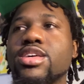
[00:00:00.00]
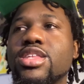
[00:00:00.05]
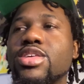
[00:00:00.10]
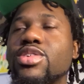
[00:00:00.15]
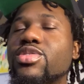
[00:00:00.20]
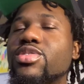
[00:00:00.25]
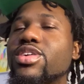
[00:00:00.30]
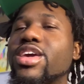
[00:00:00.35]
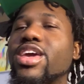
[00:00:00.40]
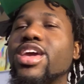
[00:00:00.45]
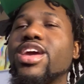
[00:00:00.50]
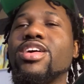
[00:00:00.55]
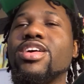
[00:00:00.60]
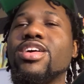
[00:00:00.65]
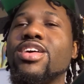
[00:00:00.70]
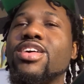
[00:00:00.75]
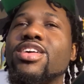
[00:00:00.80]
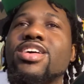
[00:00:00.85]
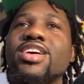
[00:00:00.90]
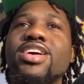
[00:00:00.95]
You could
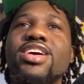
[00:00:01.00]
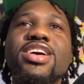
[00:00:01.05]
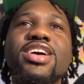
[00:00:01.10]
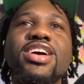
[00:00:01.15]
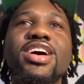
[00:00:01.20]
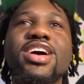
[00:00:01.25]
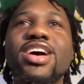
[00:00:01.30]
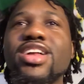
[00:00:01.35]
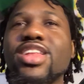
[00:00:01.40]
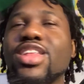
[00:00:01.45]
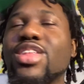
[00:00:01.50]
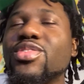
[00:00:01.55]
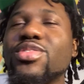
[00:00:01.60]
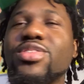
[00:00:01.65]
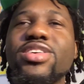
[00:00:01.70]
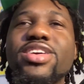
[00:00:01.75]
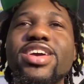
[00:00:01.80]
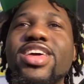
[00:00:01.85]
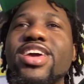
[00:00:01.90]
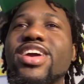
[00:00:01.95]
hear
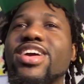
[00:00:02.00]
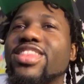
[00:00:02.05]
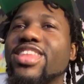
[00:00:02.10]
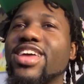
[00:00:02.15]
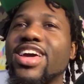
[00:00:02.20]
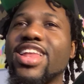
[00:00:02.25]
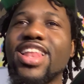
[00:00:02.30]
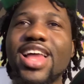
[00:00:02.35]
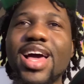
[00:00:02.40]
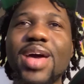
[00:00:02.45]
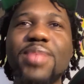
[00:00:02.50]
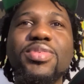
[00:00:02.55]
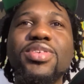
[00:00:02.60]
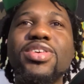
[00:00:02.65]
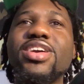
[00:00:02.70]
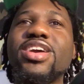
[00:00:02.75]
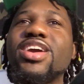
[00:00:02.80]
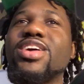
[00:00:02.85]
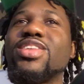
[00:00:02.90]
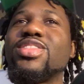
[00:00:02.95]
hallelujah, you could hear the clap,
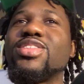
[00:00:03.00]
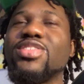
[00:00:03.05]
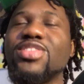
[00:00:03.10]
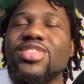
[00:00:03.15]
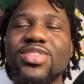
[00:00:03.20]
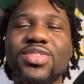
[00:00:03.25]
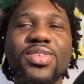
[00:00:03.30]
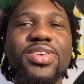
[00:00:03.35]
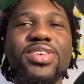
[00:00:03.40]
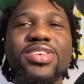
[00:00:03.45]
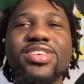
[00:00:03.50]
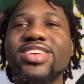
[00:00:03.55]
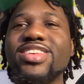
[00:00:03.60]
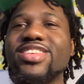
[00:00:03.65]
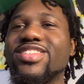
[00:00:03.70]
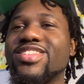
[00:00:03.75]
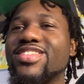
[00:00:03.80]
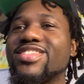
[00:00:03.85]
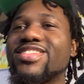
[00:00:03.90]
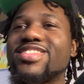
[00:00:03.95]
you could hear the joy, you
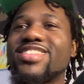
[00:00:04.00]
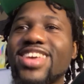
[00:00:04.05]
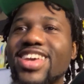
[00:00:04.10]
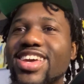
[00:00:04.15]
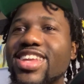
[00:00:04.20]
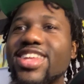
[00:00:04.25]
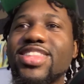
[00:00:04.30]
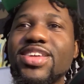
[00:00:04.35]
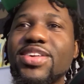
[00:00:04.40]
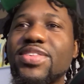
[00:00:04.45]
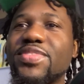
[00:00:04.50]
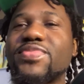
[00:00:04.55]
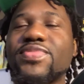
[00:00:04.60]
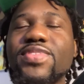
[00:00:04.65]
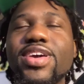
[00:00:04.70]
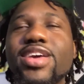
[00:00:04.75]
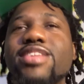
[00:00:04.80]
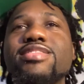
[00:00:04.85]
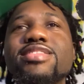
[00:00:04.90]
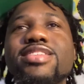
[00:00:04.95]
could just see it in their
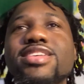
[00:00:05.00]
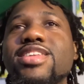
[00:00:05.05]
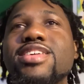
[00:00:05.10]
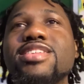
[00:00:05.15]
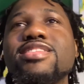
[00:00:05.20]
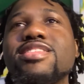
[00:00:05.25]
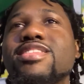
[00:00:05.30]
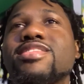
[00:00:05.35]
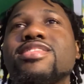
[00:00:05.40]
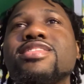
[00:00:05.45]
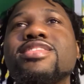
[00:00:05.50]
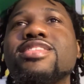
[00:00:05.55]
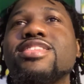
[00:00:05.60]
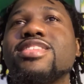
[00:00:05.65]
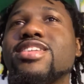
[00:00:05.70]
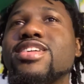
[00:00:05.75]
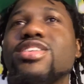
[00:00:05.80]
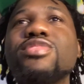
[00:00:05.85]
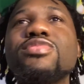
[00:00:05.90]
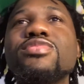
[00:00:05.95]
face that this is
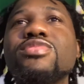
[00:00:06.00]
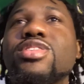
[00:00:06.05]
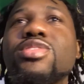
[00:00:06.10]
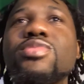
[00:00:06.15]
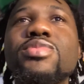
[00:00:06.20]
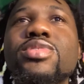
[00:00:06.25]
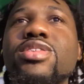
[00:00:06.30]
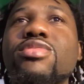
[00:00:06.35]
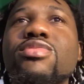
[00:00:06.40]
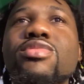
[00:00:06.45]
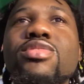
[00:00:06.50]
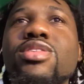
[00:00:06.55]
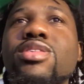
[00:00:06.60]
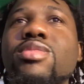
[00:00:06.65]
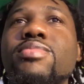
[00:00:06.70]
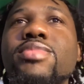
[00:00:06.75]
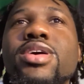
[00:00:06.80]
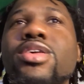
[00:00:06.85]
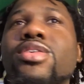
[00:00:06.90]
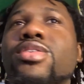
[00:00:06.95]
literally what it's all
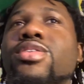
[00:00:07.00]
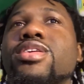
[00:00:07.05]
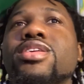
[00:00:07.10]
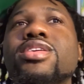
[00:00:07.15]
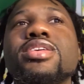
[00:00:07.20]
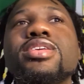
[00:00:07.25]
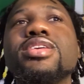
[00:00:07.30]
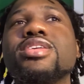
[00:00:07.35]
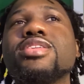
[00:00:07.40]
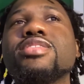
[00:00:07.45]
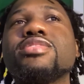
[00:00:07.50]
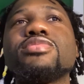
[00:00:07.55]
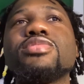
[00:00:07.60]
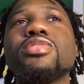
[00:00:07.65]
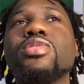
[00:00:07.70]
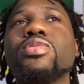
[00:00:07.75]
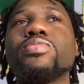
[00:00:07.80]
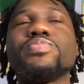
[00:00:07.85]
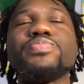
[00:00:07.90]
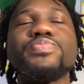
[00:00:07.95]
about.
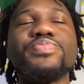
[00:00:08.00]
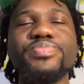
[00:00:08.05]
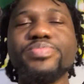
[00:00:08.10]
So